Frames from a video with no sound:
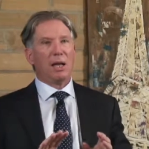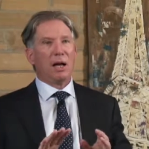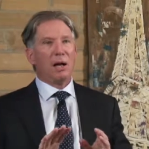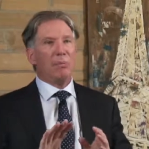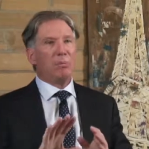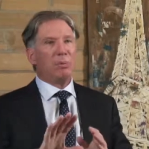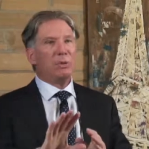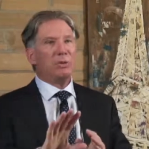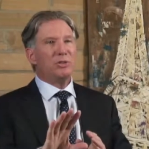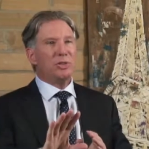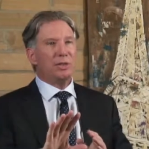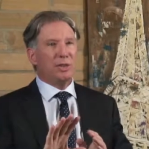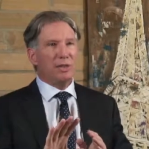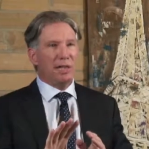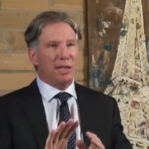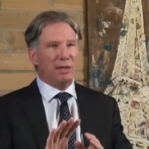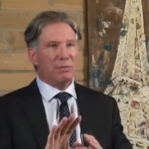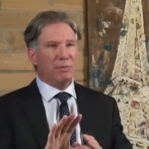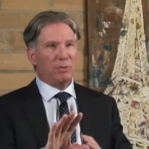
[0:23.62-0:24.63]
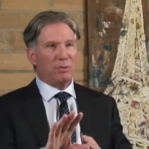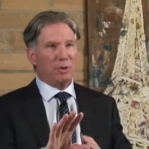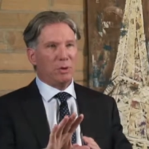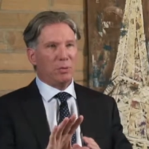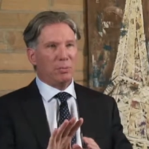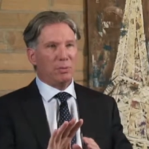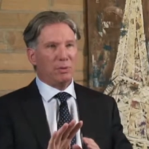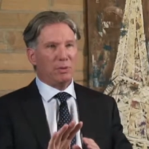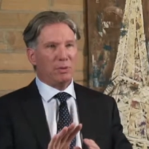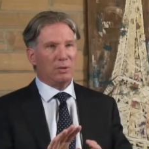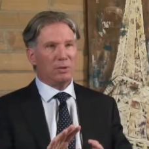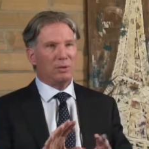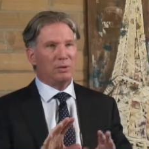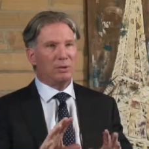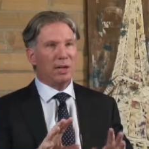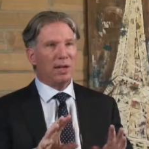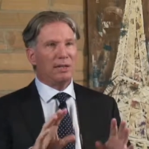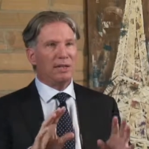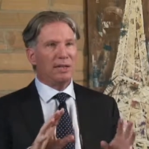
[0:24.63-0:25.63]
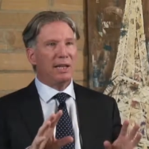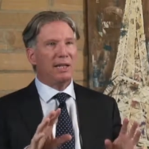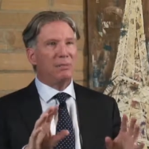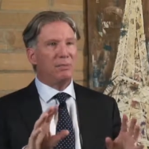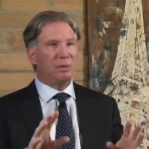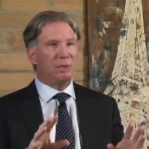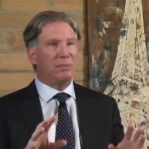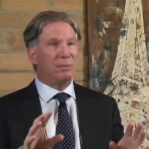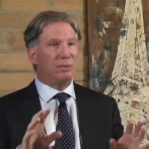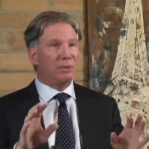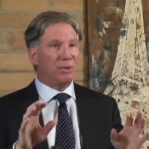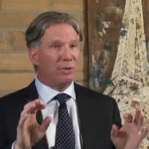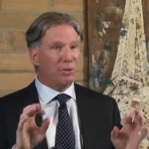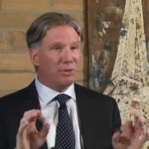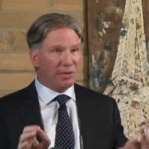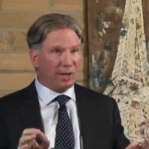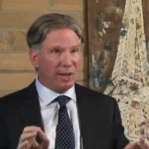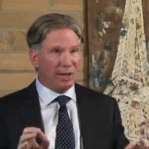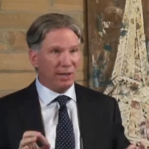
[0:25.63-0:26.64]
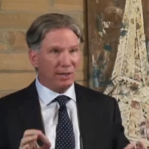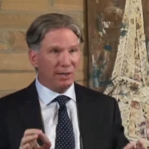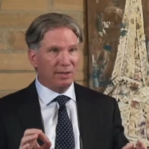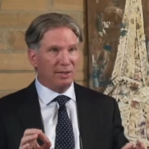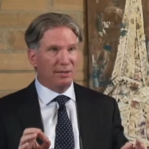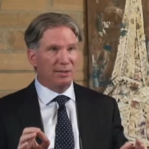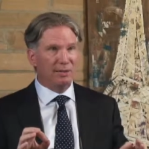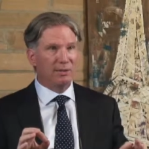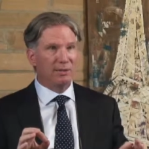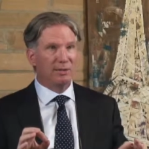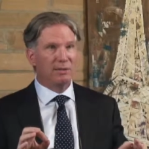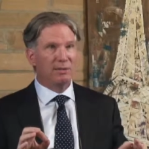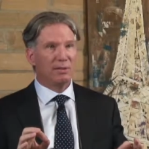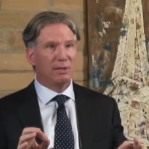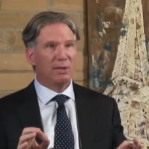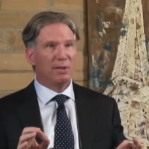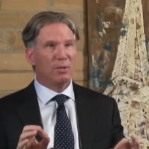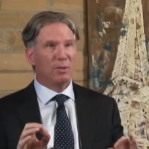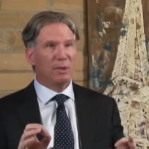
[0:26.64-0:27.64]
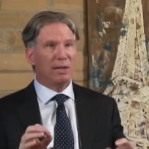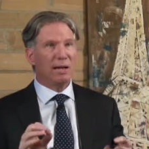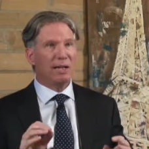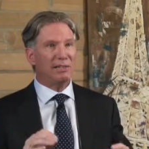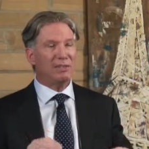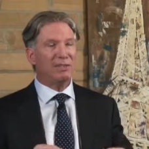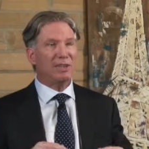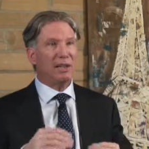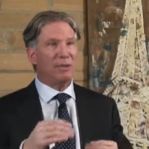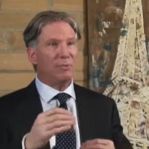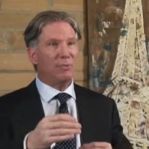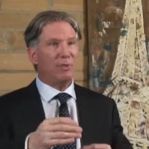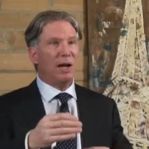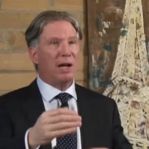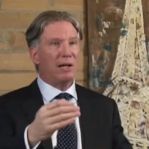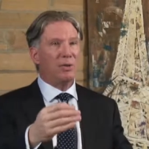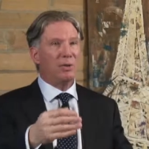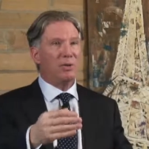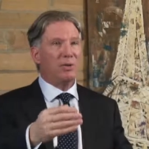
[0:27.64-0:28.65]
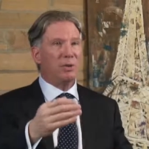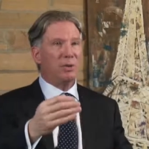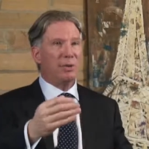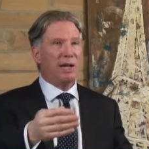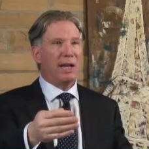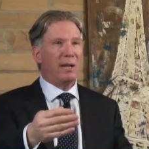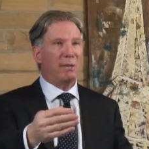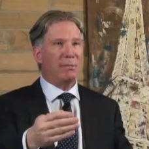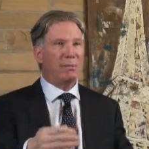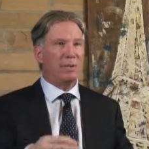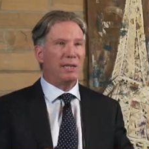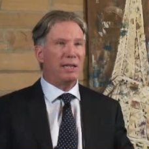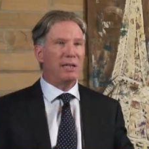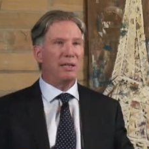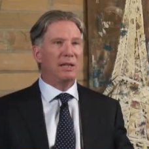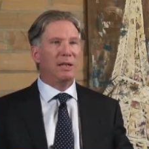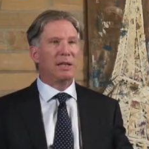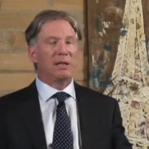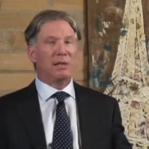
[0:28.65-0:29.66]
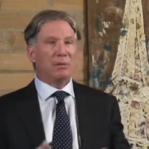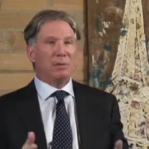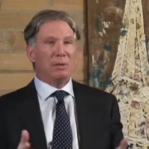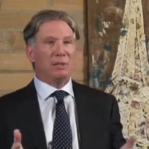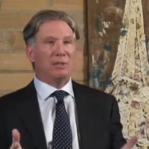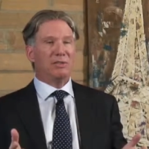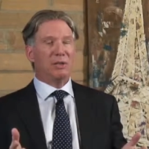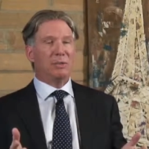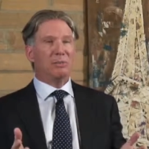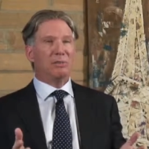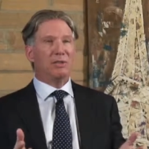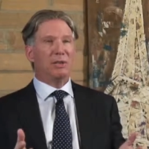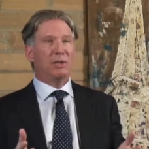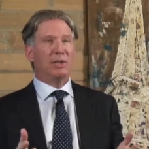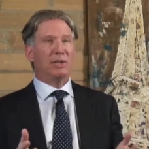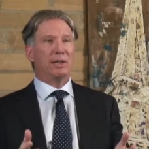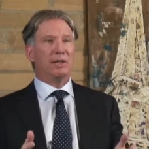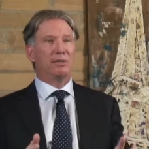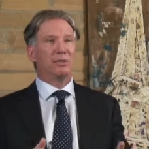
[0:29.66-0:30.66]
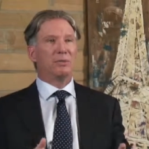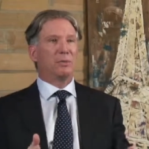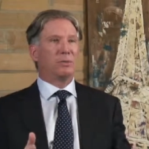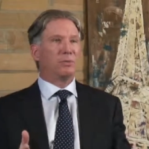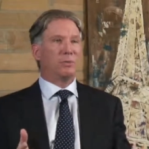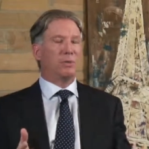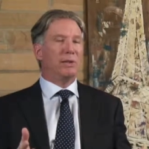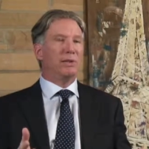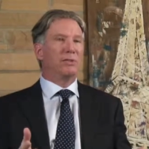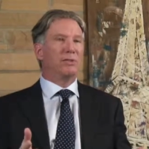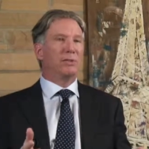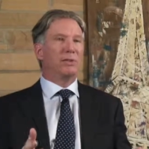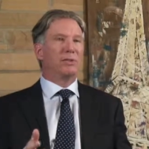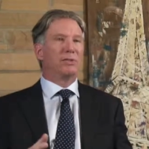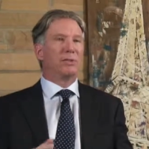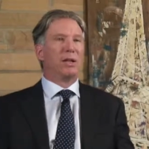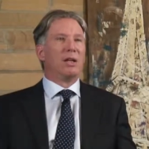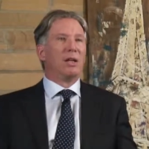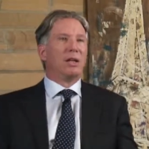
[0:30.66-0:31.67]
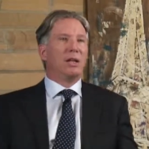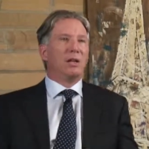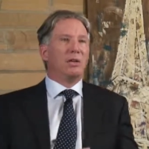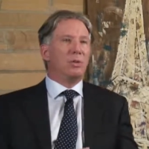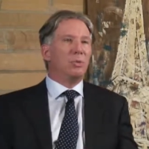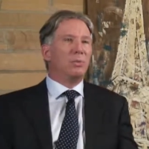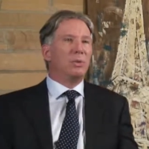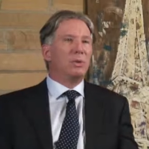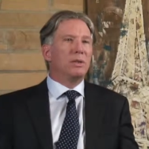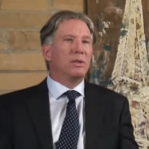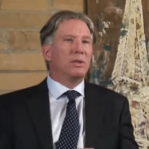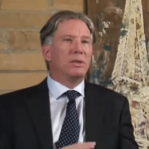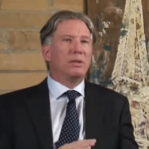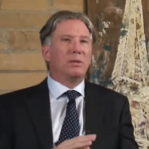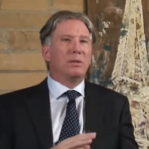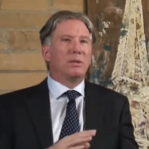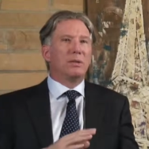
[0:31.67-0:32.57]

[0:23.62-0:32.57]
I'm pushing the envelope a little, trying to get people to think. All right, when I say fire your MD, because I'm serious. For instance, you wouldn't